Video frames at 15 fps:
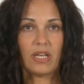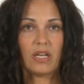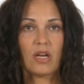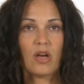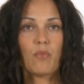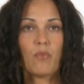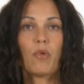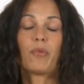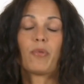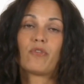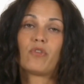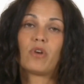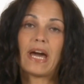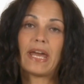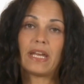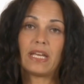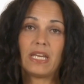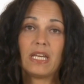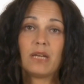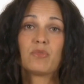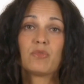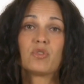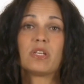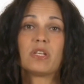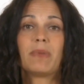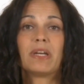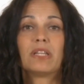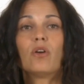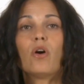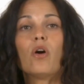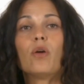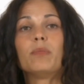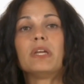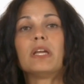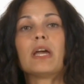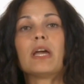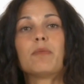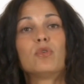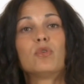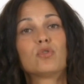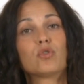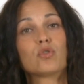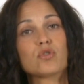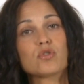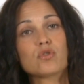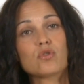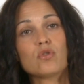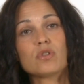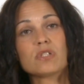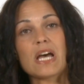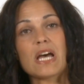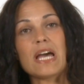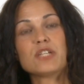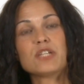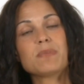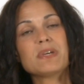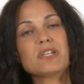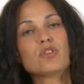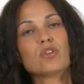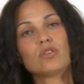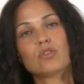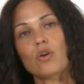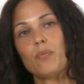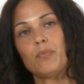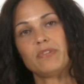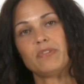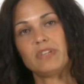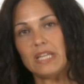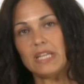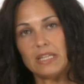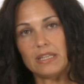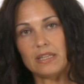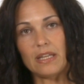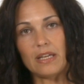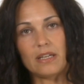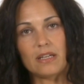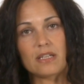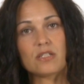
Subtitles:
It can lead to bruising, hematomas, it's very expensive and often far too evident,